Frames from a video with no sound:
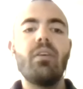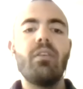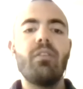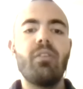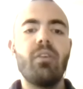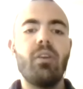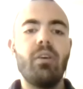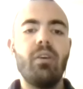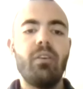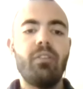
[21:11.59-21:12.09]

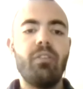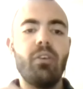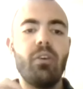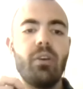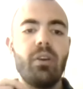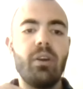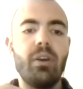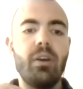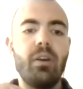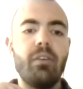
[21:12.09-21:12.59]
for
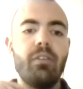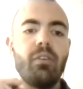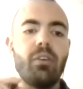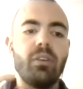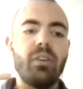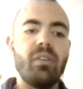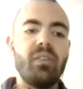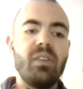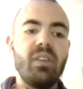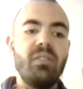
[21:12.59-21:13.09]

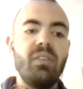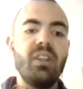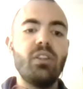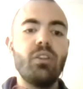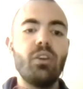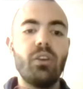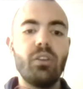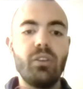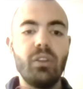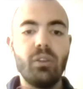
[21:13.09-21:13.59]
the
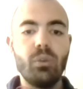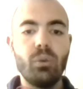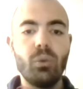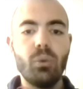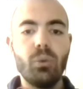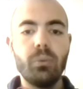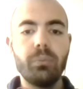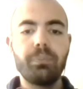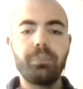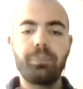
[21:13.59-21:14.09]

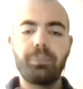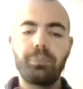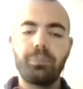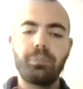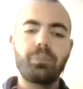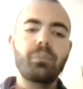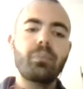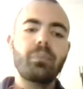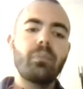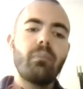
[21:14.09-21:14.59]
CVE32.
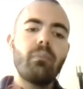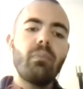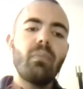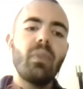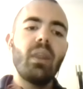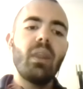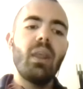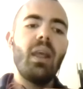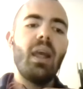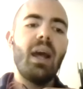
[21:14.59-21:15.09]

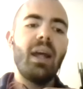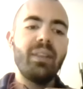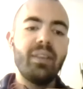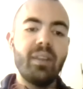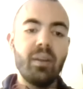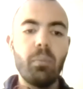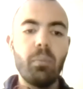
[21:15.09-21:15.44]
At